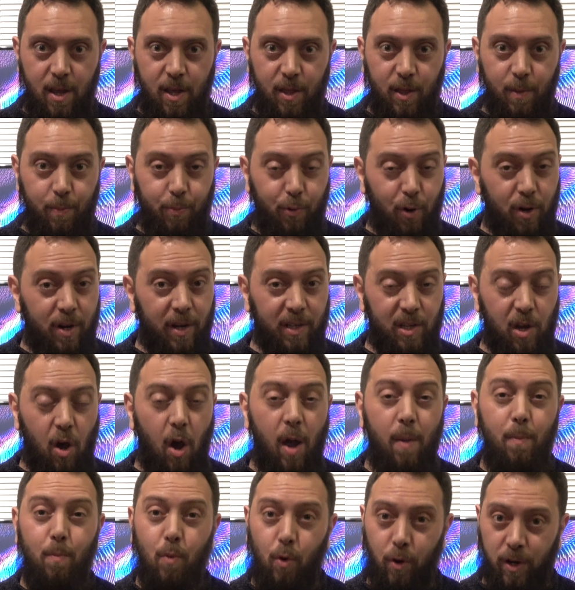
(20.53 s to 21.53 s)
the product
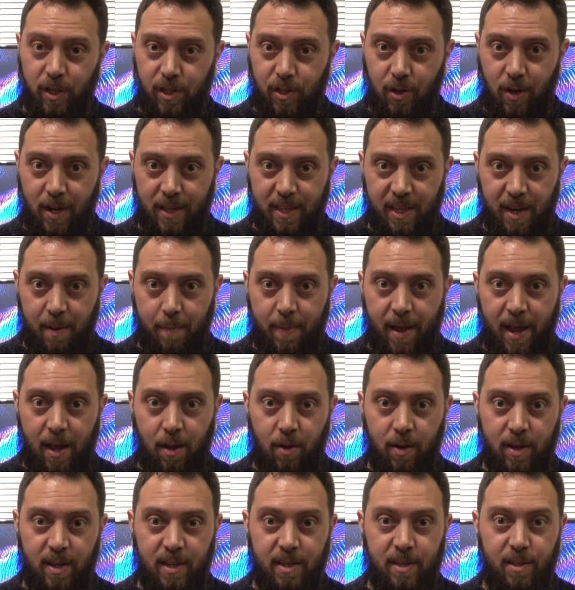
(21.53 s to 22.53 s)
I'm more excited
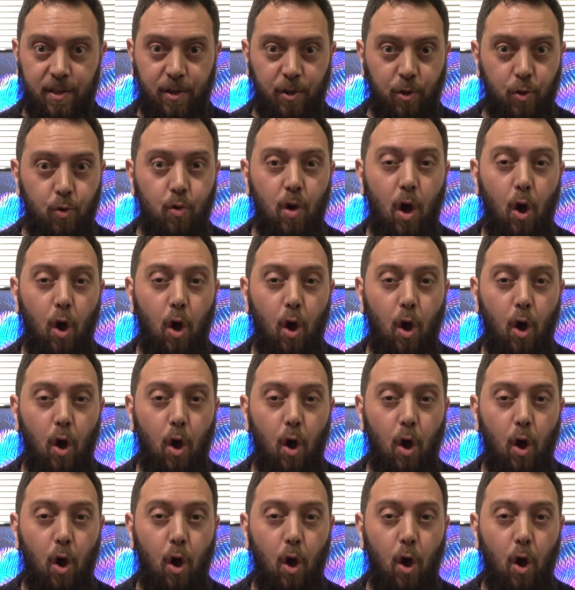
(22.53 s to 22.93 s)
about is the new